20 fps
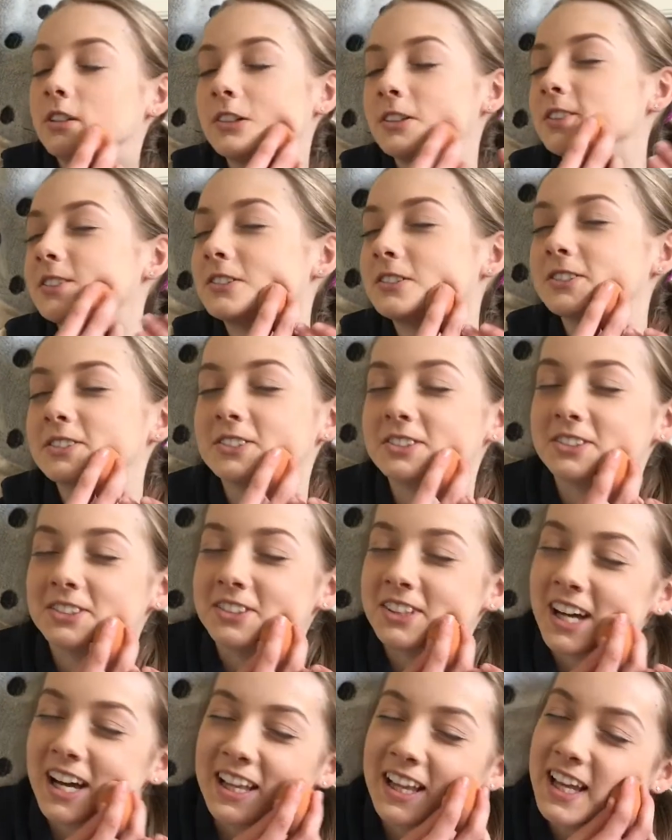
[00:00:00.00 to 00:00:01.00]

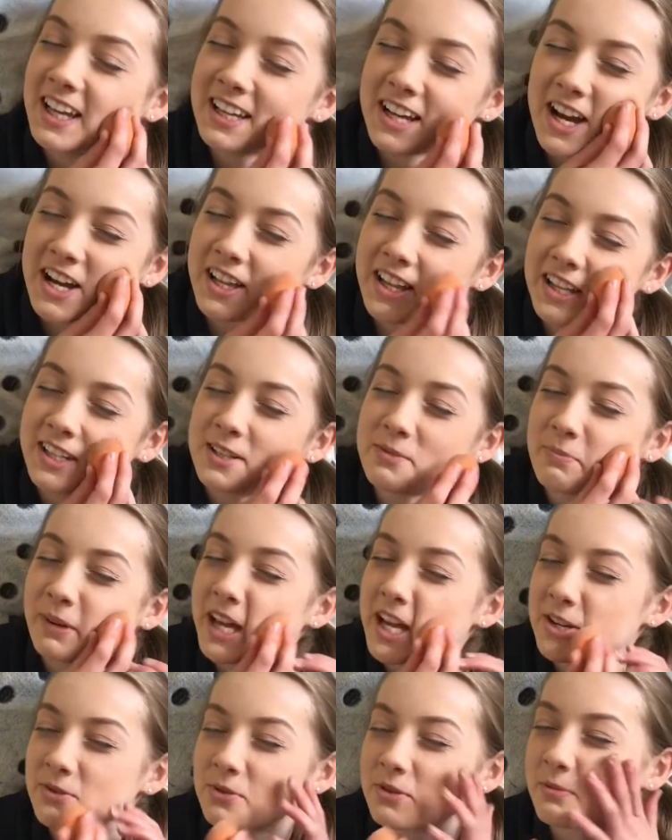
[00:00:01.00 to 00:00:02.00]
I like to
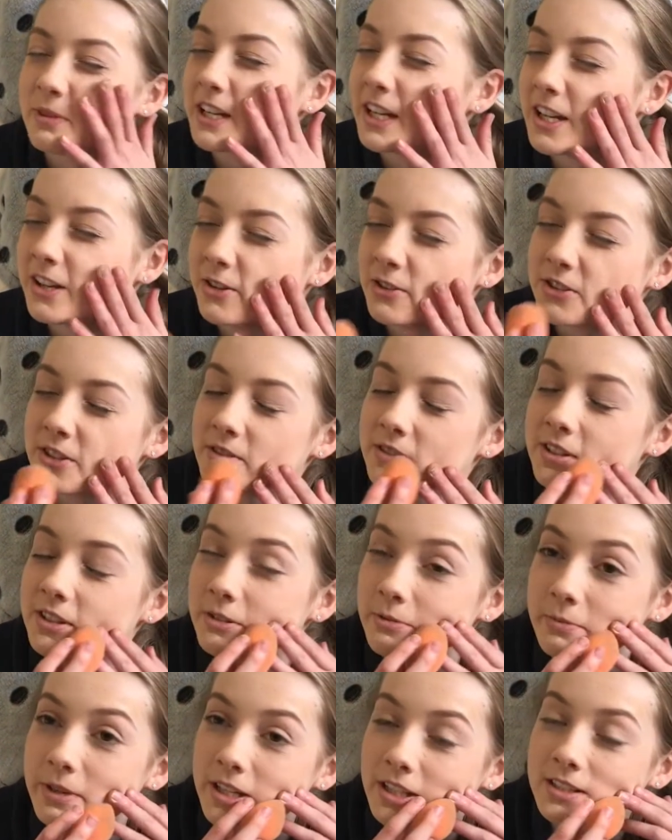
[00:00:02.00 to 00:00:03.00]
blend with my nails.
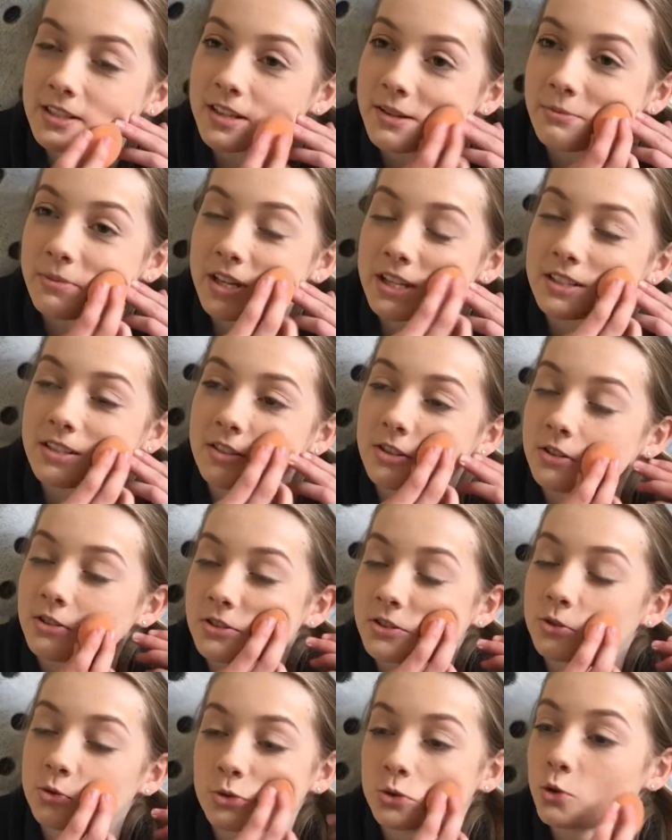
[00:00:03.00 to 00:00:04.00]
It makes it look
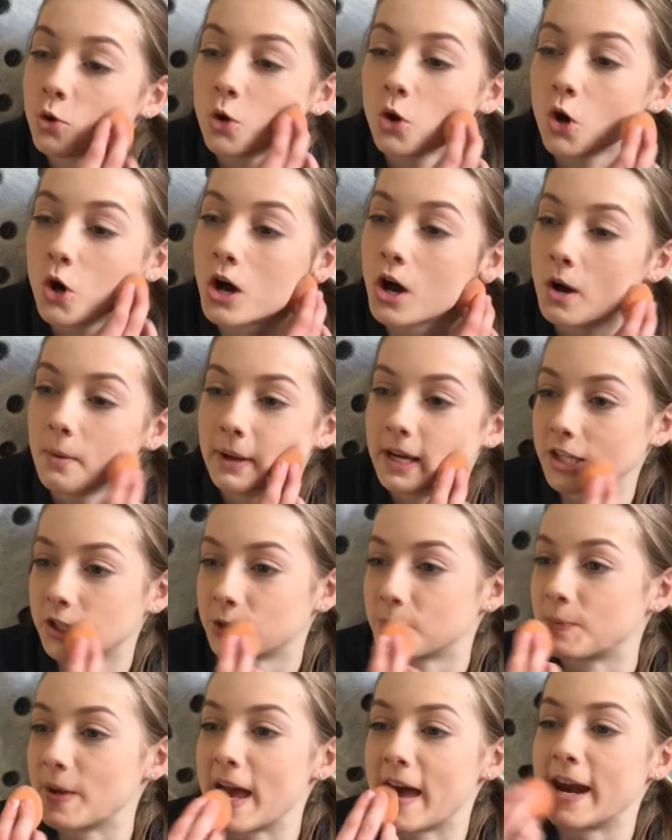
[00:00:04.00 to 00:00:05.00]
so
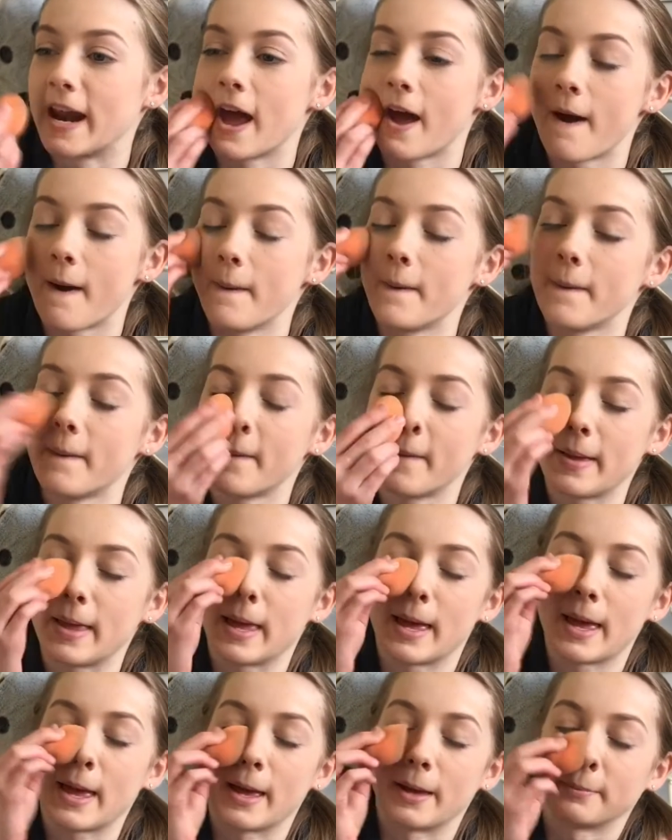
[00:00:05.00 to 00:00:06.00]
much better. Oh
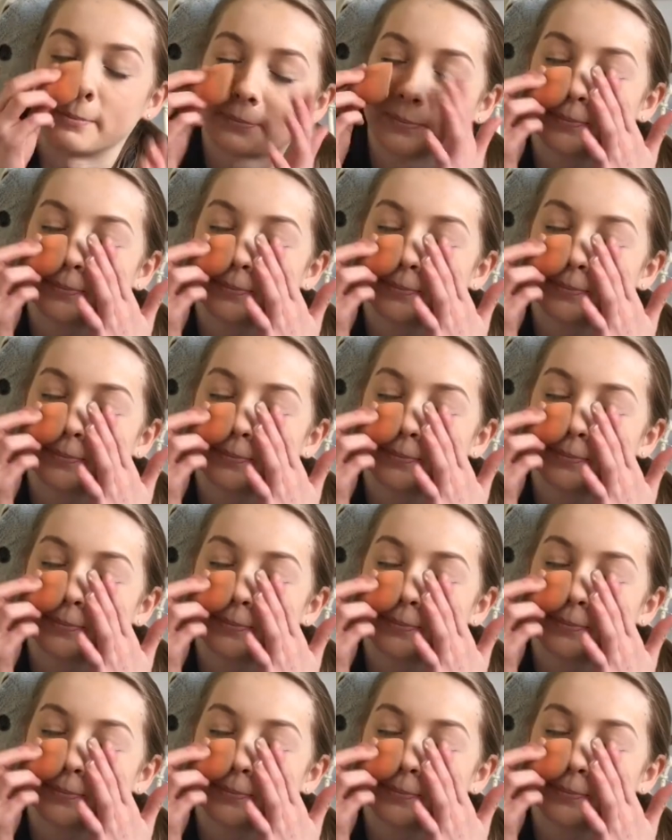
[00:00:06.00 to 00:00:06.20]
yeah.